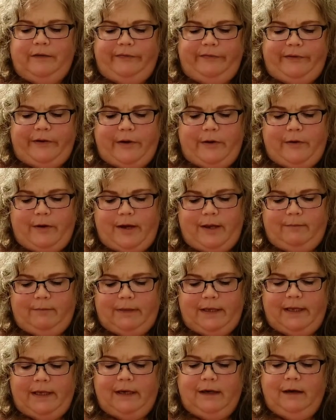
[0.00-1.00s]
So I'm
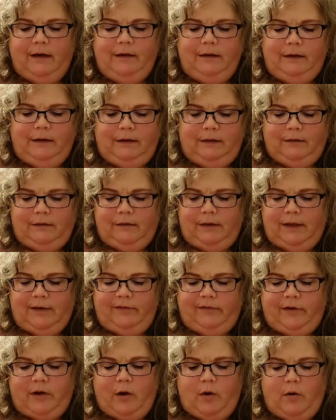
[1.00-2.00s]
like, oh,
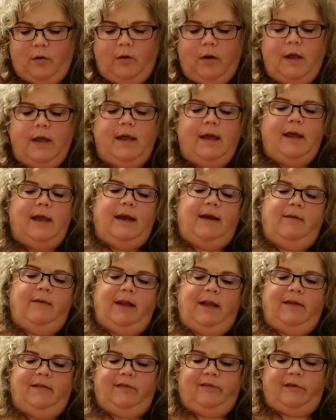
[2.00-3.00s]
let's go.
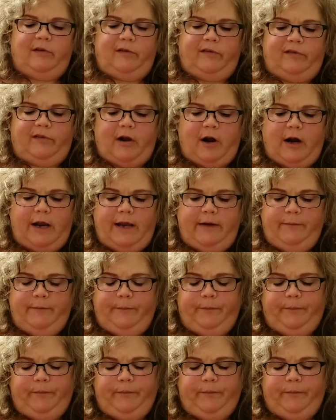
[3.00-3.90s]
Anyway, so sorry.